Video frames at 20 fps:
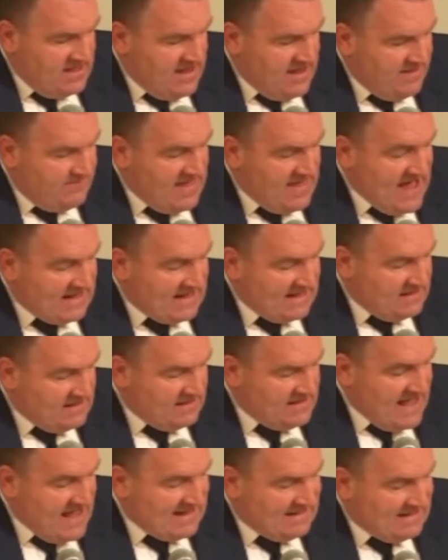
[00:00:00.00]

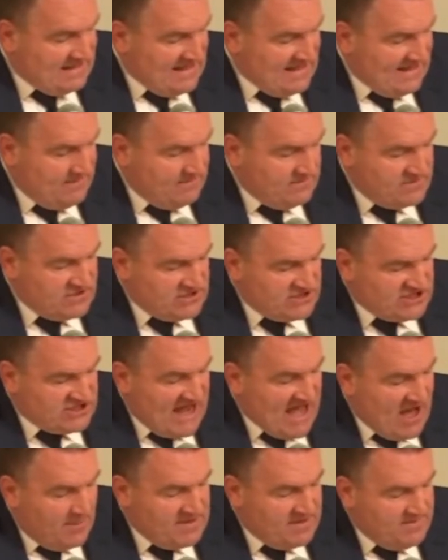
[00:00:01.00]
that claim
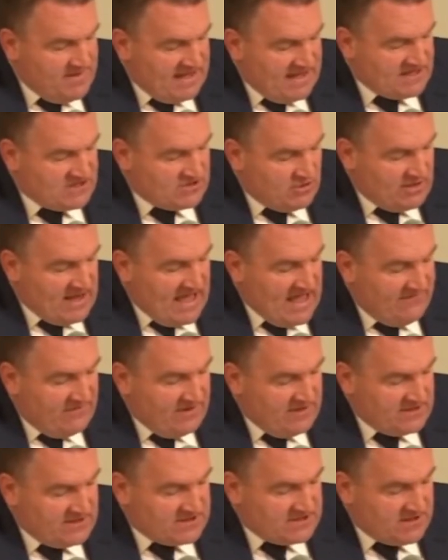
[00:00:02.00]
shall be based on
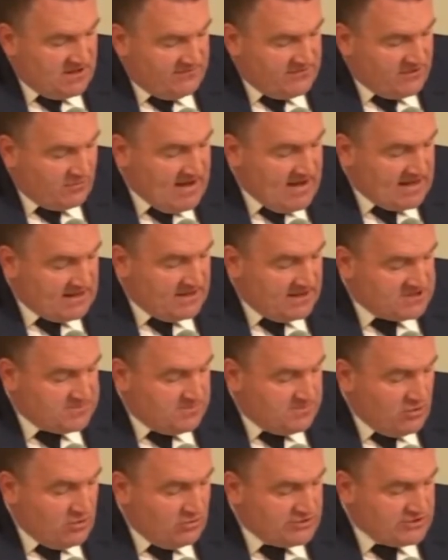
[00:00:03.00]
evidence of direct
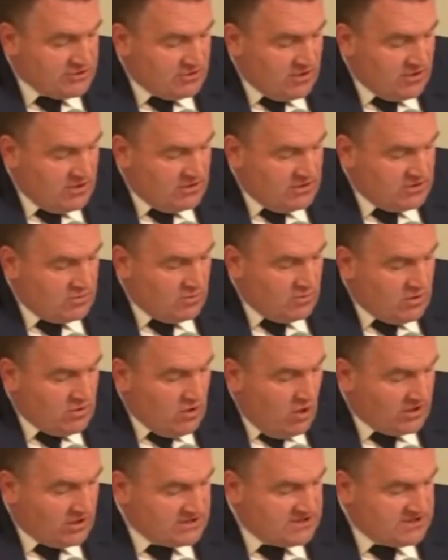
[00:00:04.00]
exposure to a
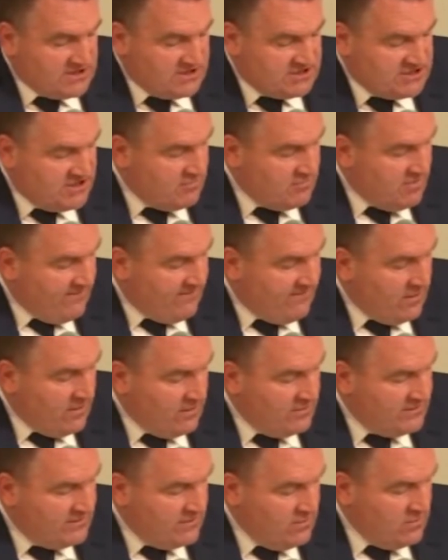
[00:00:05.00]
carcinogen
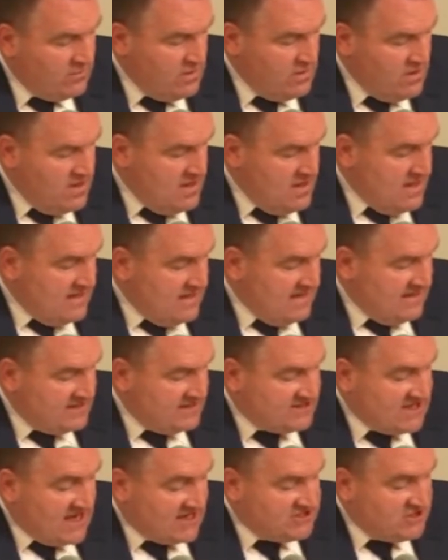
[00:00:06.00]
referred to
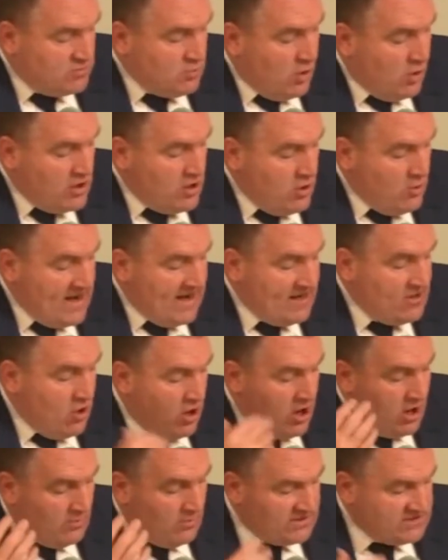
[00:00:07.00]
in Section
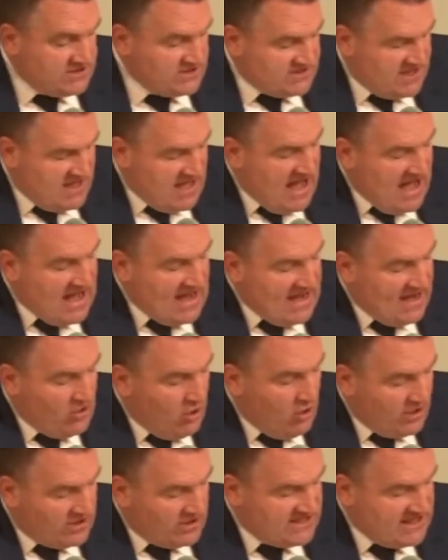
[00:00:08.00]
108R, which is the
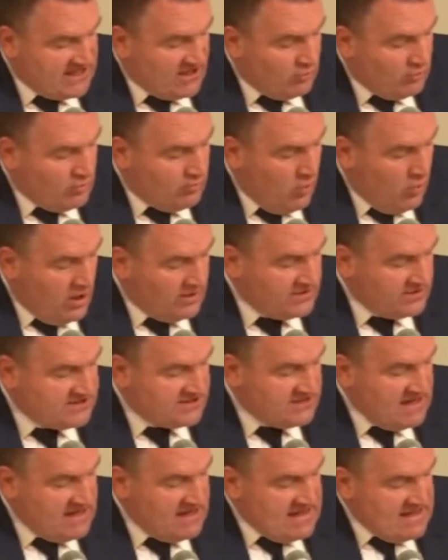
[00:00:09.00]
IARC Group
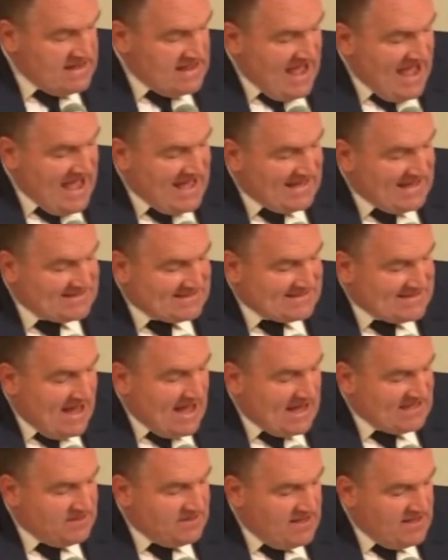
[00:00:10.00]
1s, as
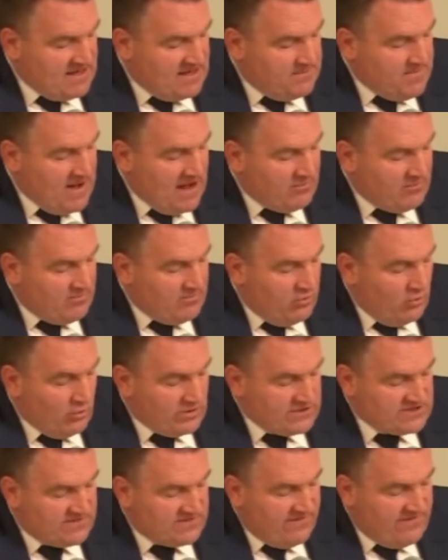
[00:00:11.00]
documented by
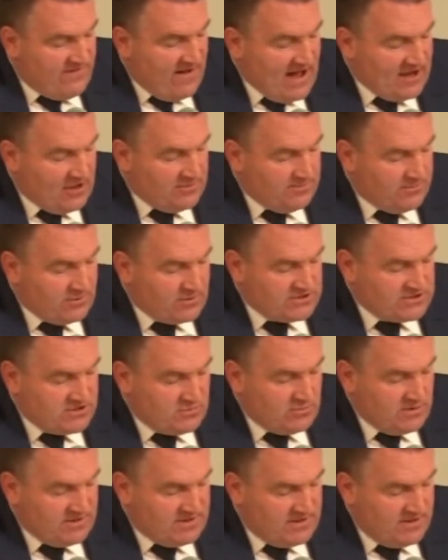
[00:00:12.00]
reports filed
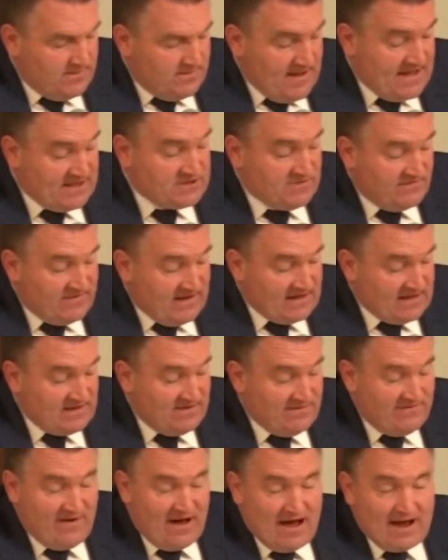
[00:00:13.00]
pursuant to the
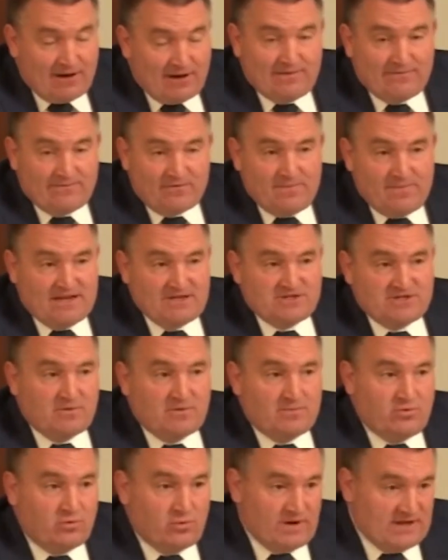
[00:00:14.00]
Pennsylvania Fire Information
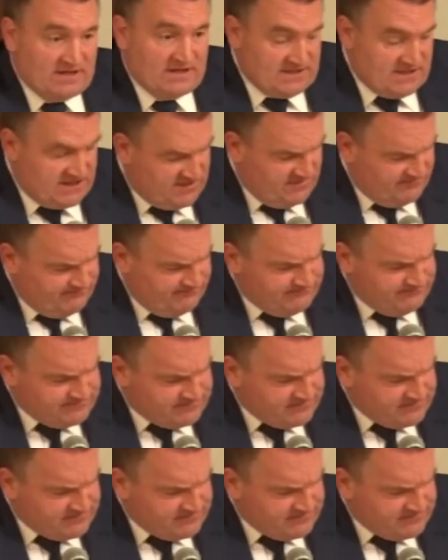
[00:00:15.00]
Reporting System.